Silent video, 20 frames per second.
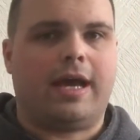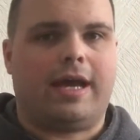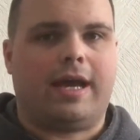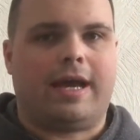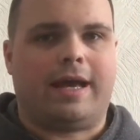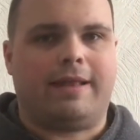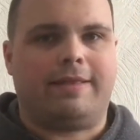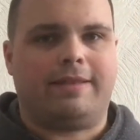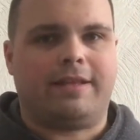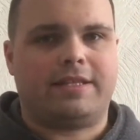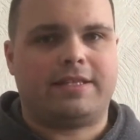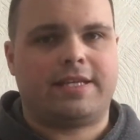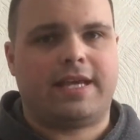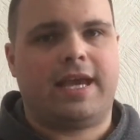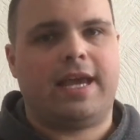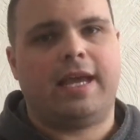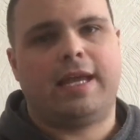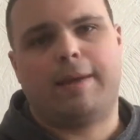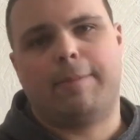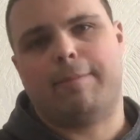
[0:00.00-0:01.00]
and they
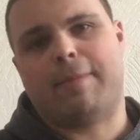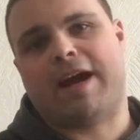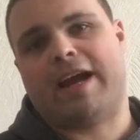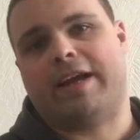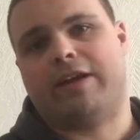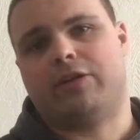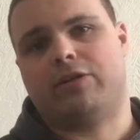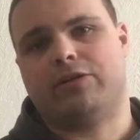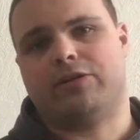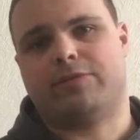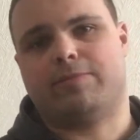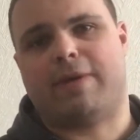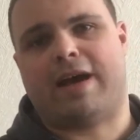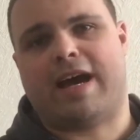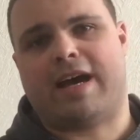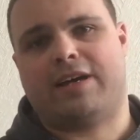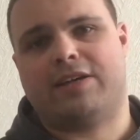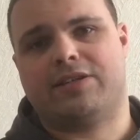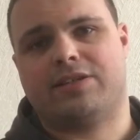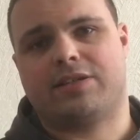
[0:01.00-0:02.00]
take Michael's
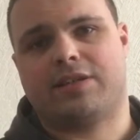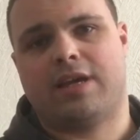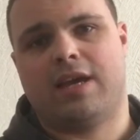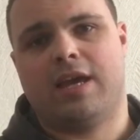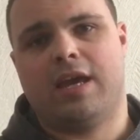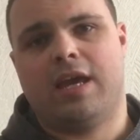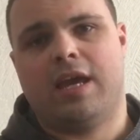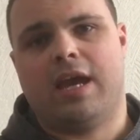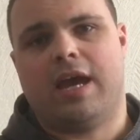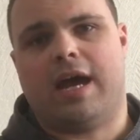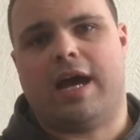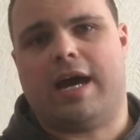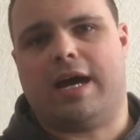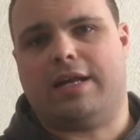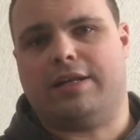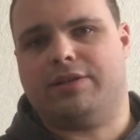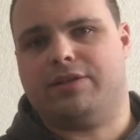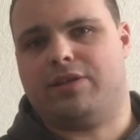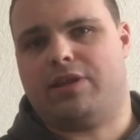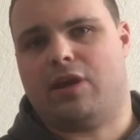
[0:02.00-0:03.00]
mask
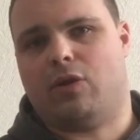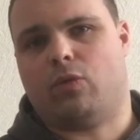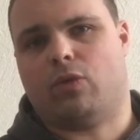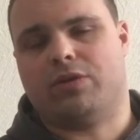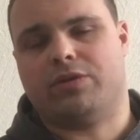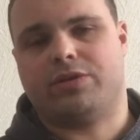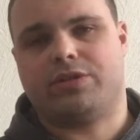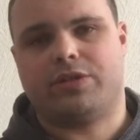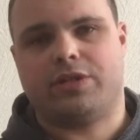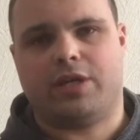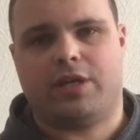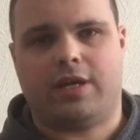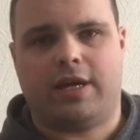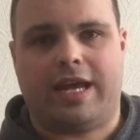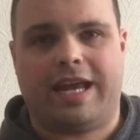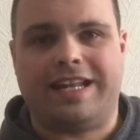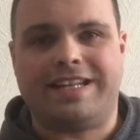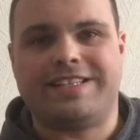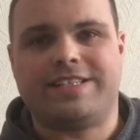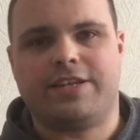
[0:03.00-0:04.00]
and they want
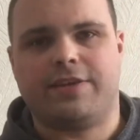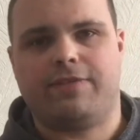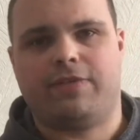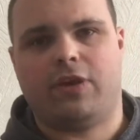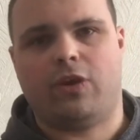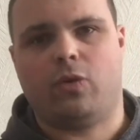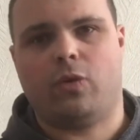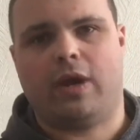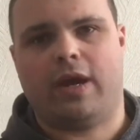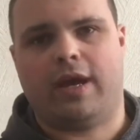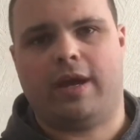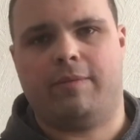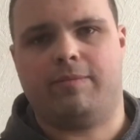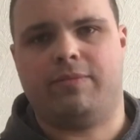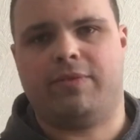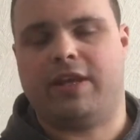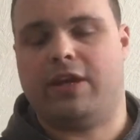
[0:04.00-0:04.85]
to interview him.